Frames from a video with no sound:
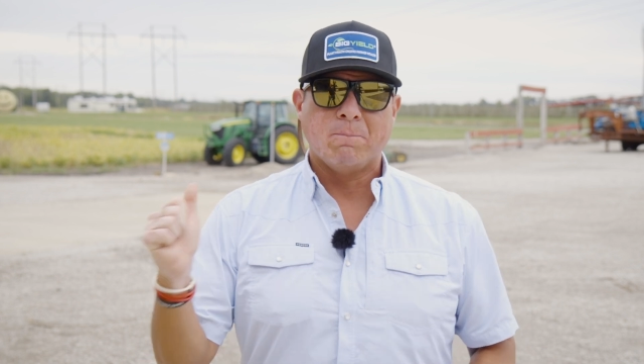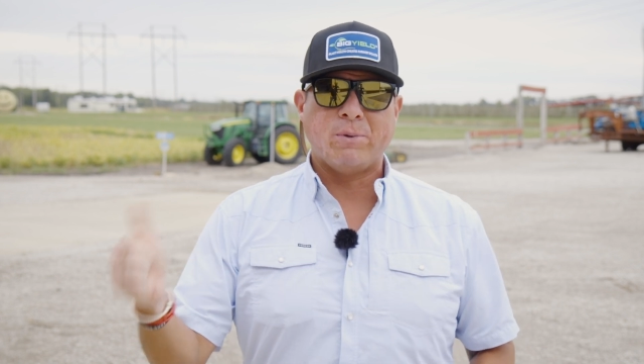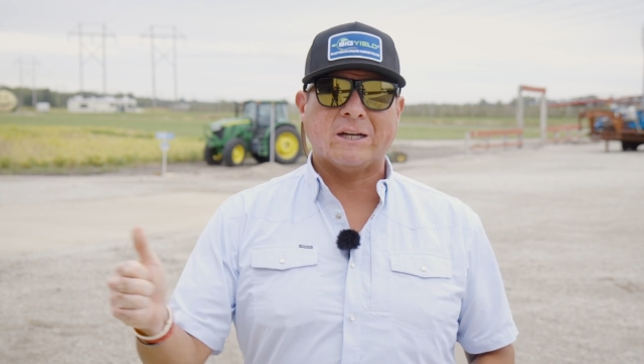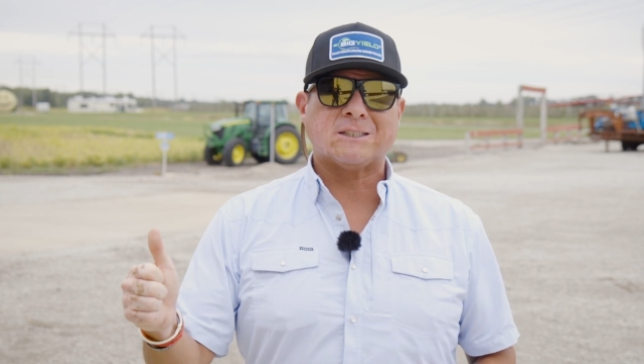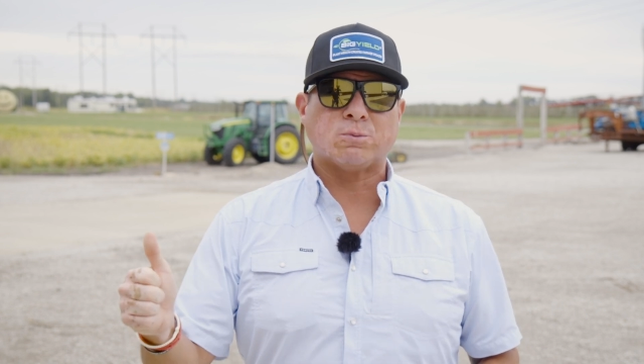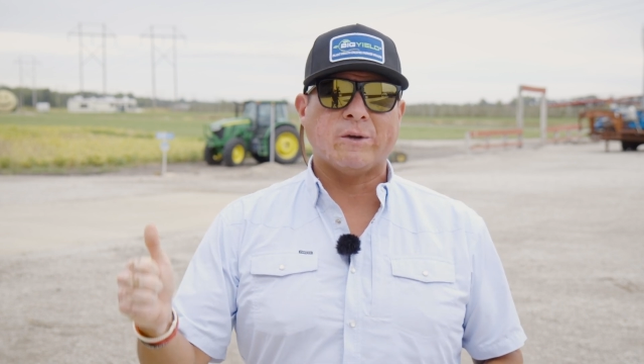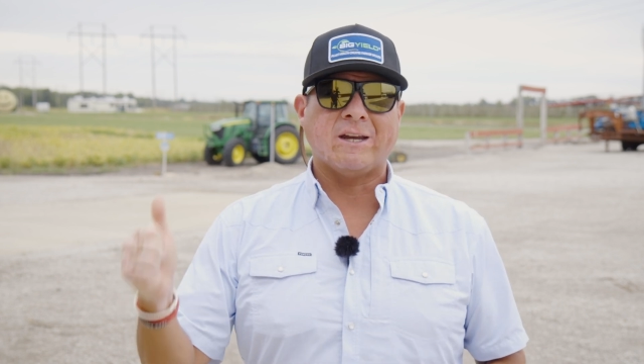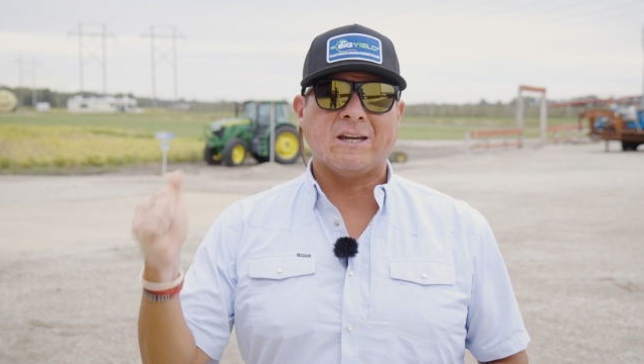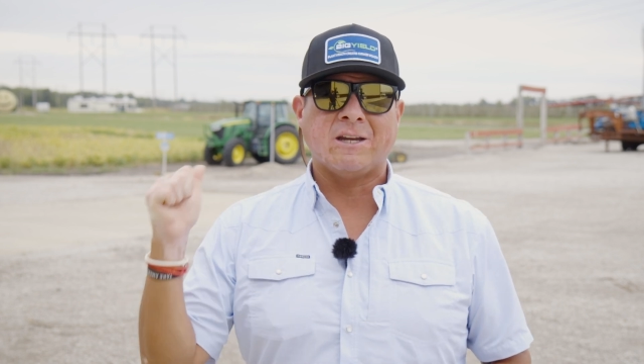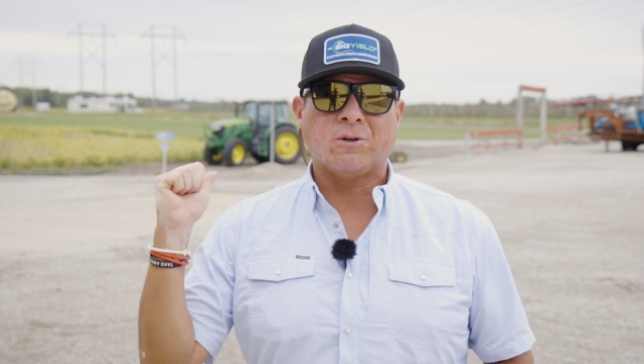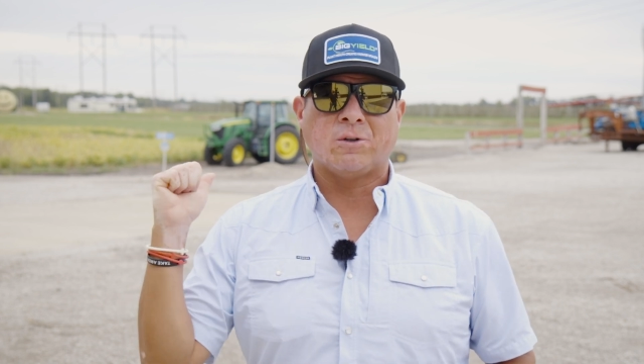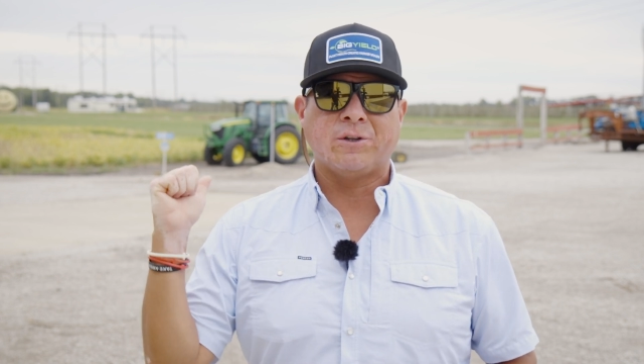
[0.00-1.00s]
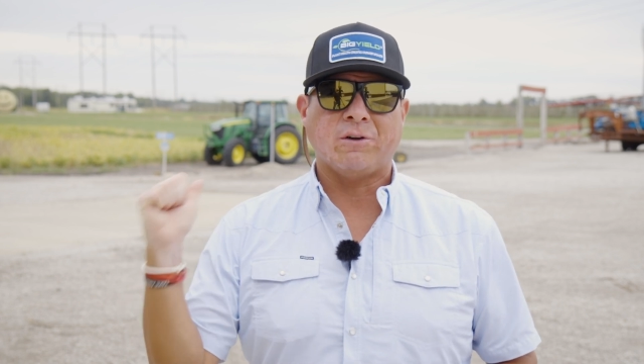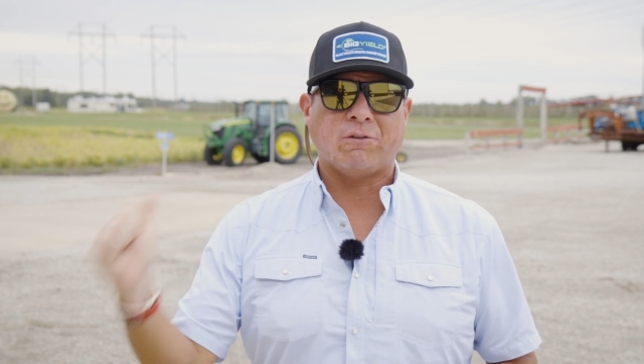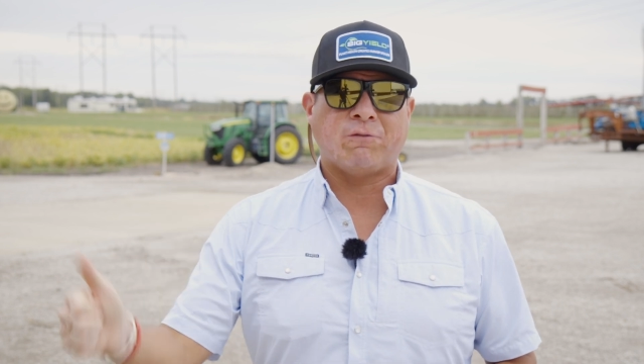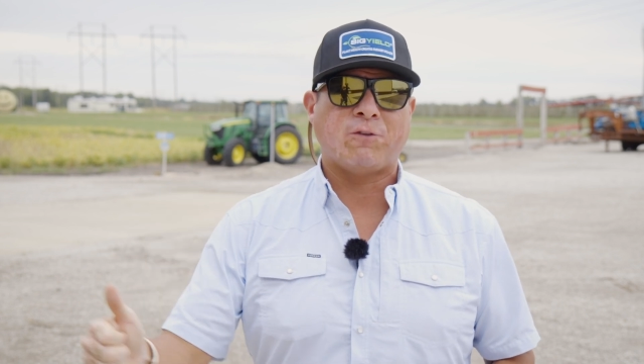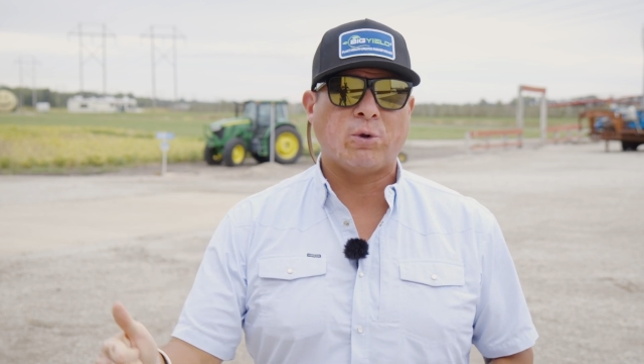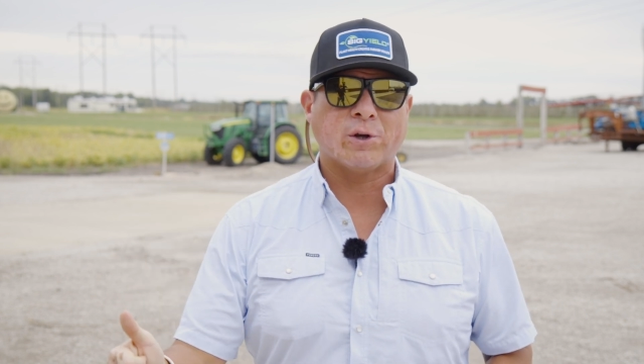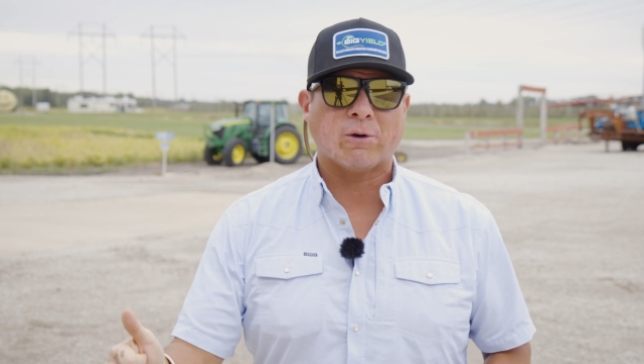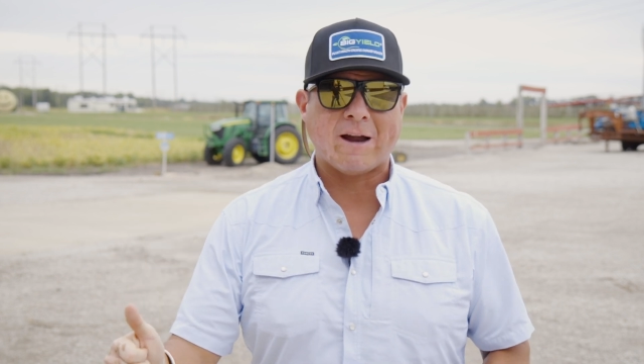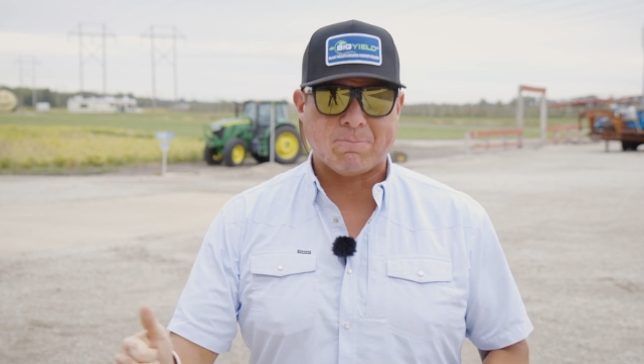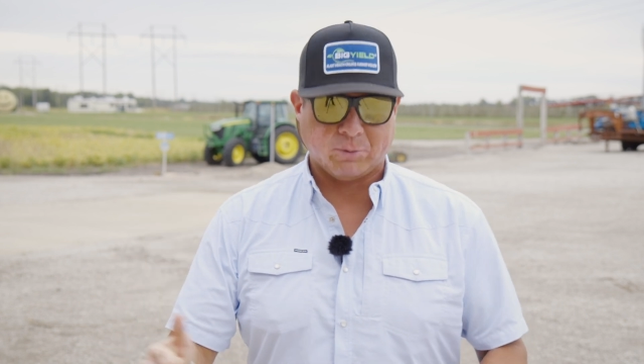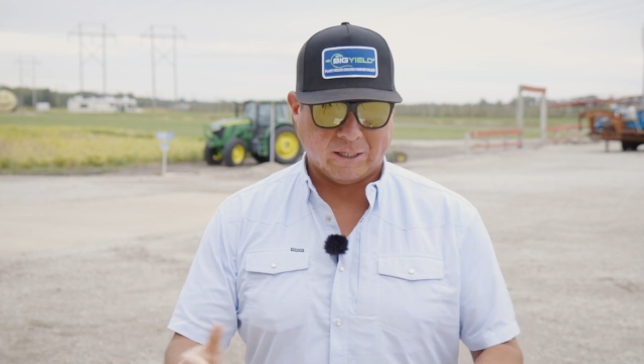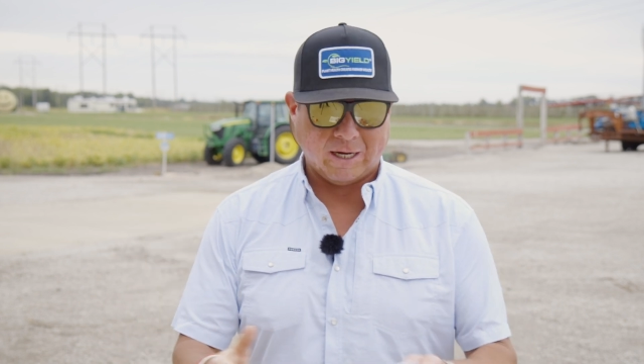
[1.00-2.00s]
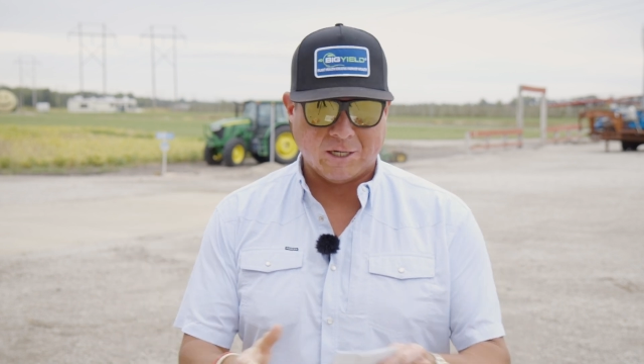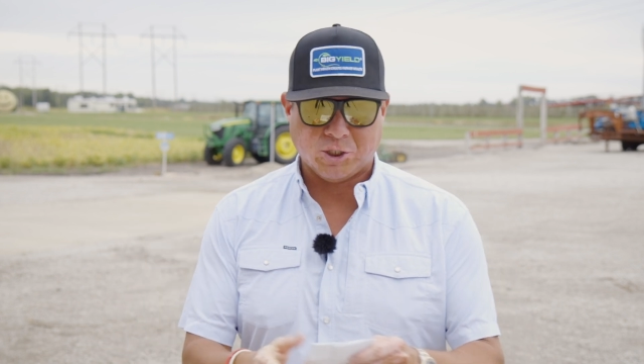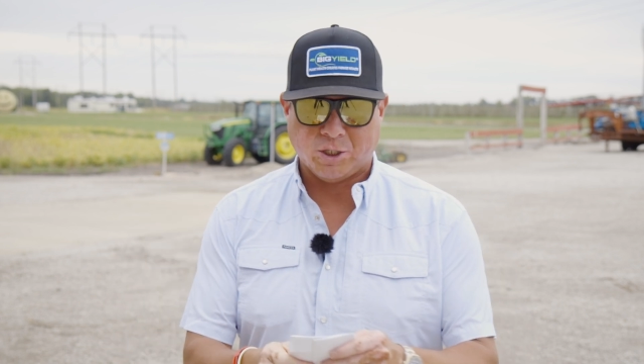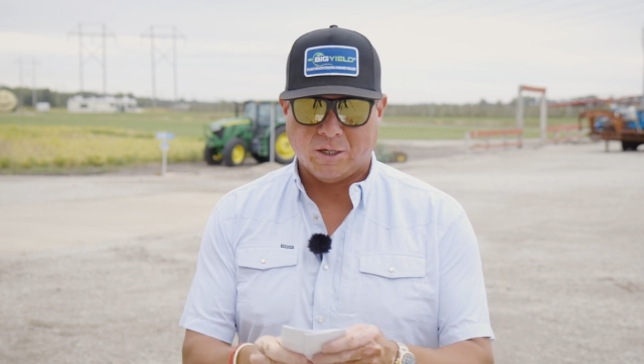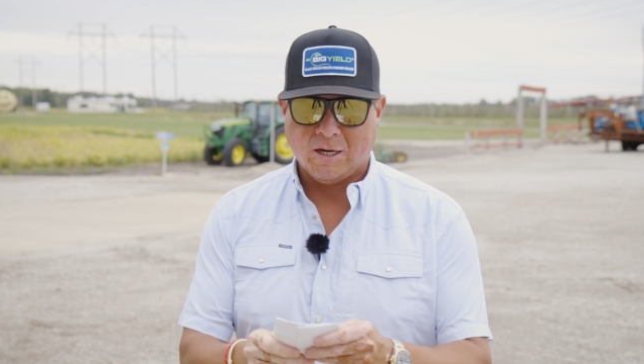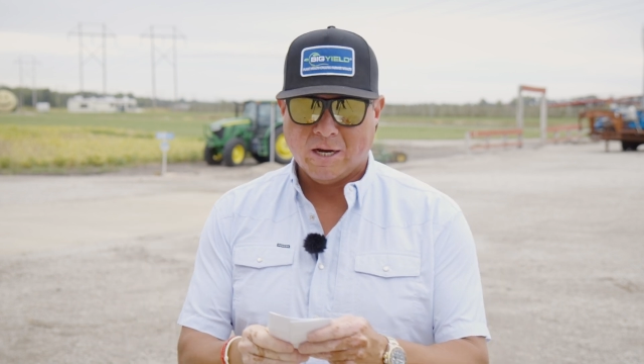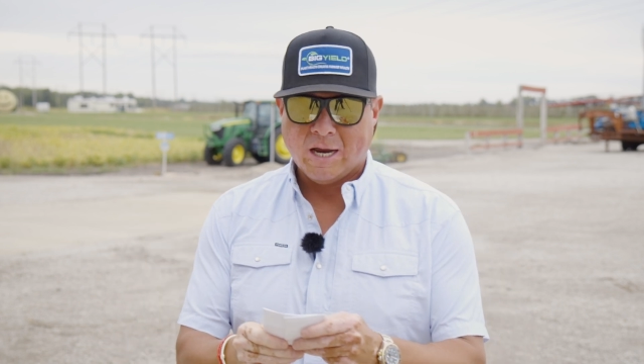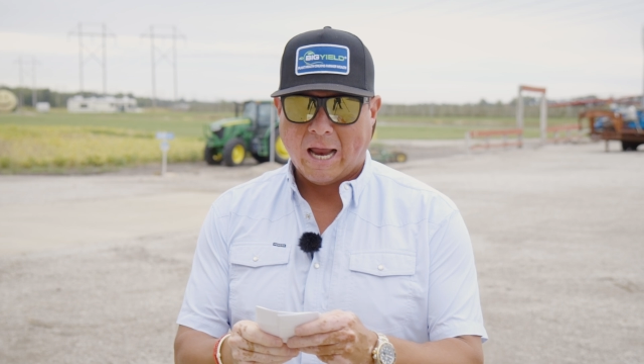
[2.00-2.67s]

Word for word: Big sweet yield, foliar application,